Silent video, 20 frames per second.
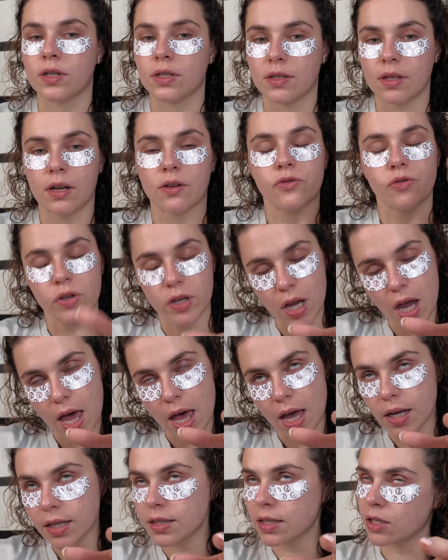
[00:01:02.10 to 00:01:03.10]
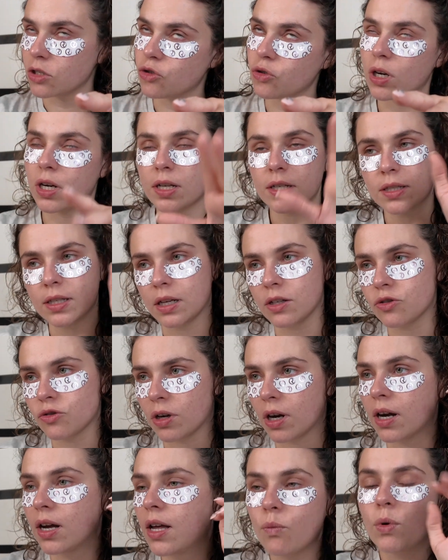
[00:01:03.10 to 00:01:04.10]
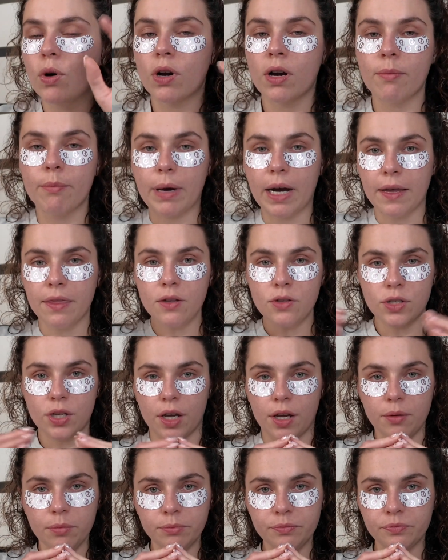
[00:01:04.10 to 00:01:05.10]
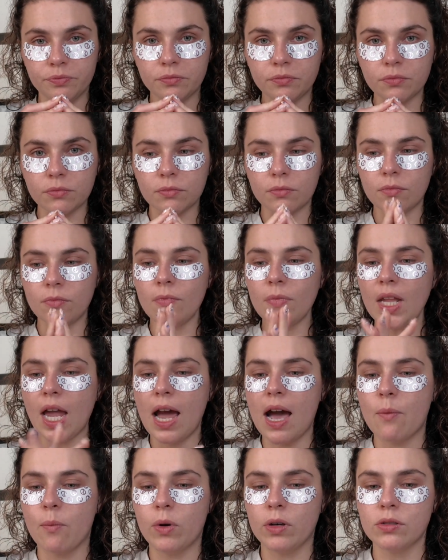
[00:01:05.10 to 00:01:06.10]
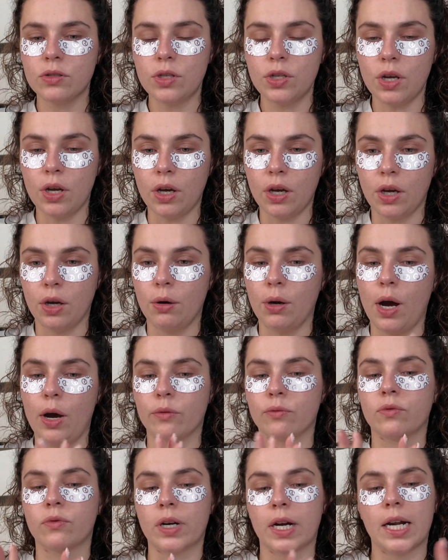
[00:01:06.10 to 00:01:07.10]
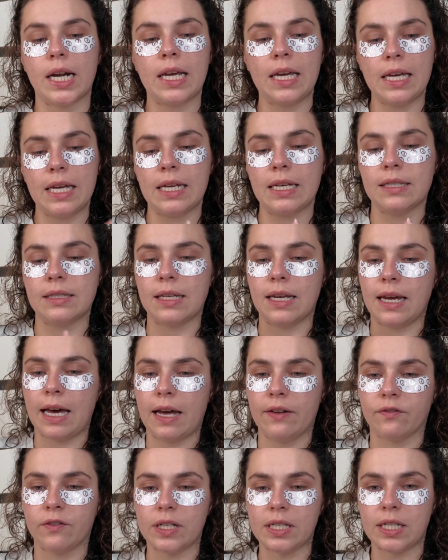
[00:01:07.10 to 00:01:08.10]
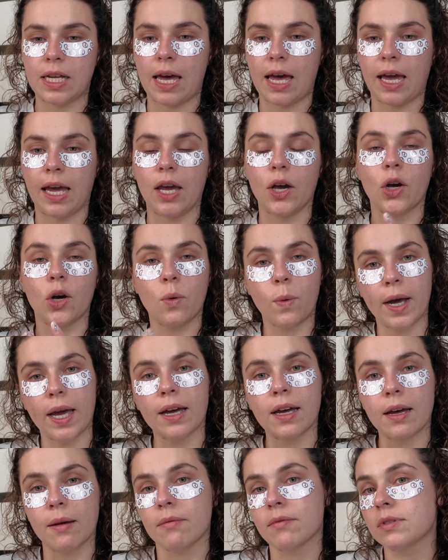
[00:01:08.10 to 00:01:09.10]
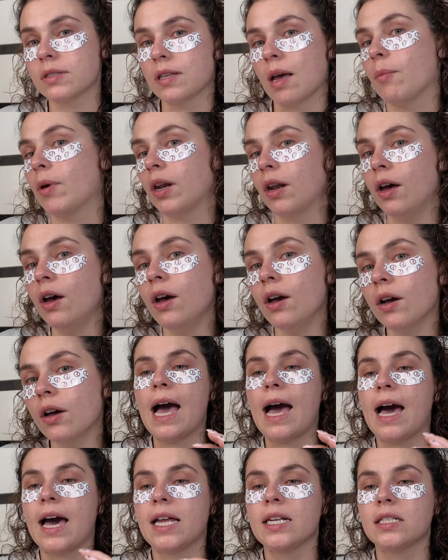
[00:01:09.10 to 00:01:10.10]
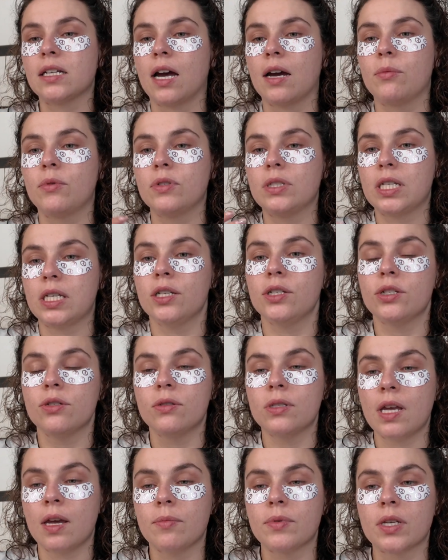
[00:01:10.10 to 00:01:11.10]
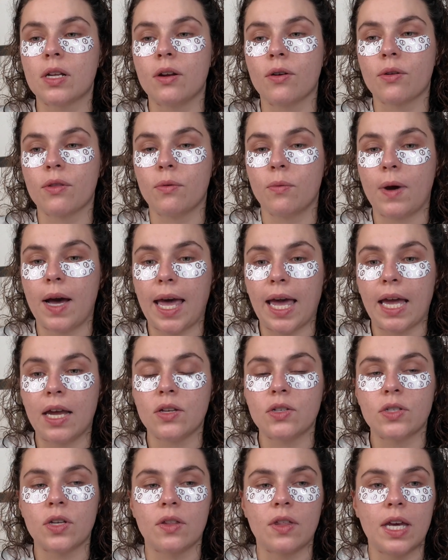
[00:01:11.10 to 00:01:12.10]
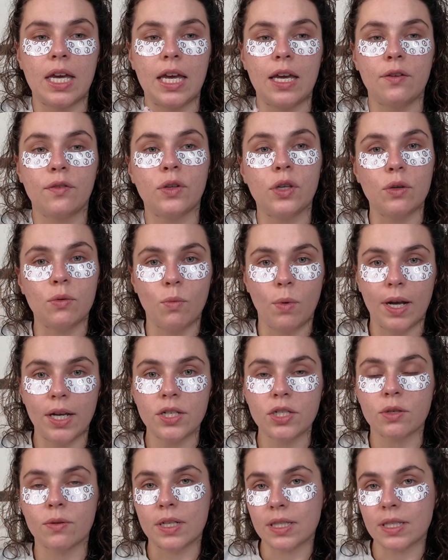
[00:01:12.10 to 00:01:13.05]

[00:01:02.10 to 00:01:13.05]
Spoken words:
etc, etc, etc. We'll combine the two and we'll do a really easy everyday quick summer look, and I will teach you tips along the way so that if you wish to